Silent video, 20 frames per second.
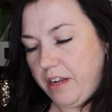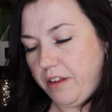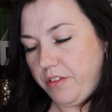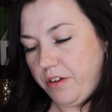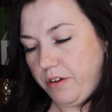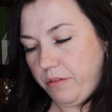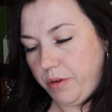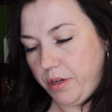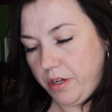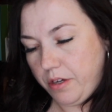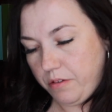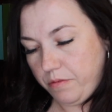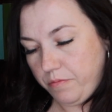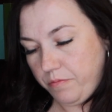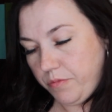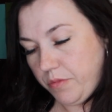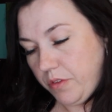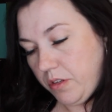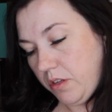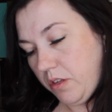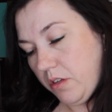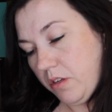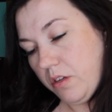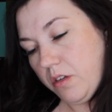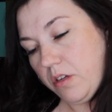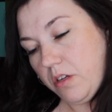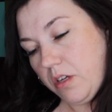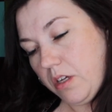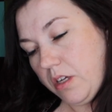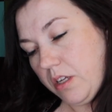out. There we go.
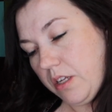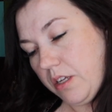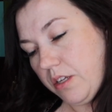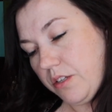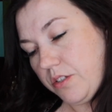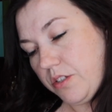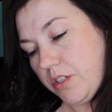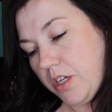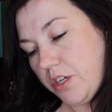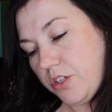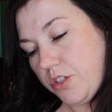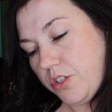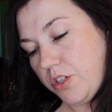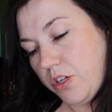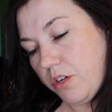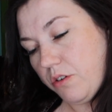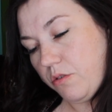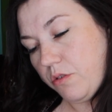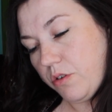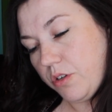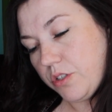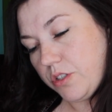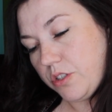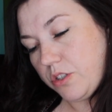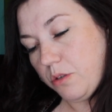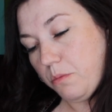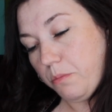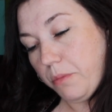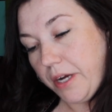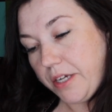It is Touchstone
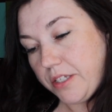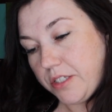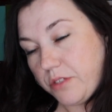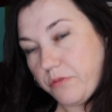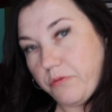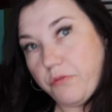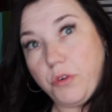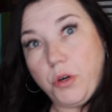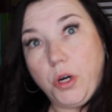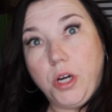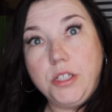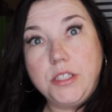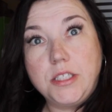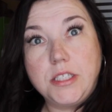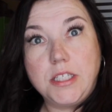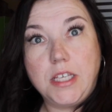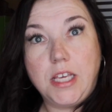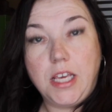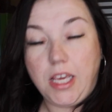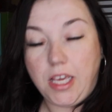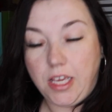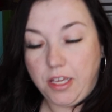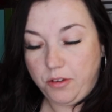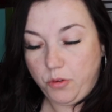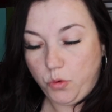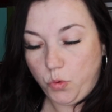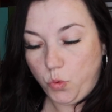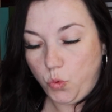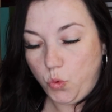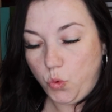Crystal by Swarovski.
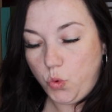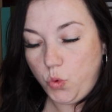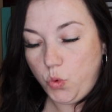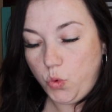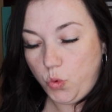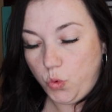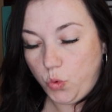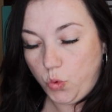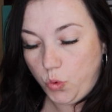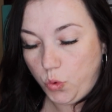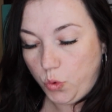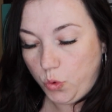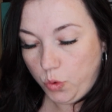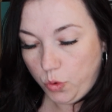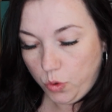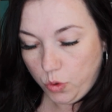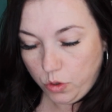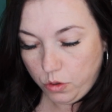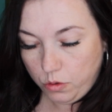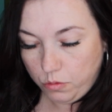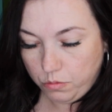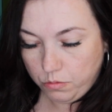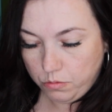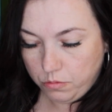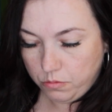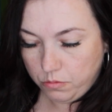Ooh. Oop.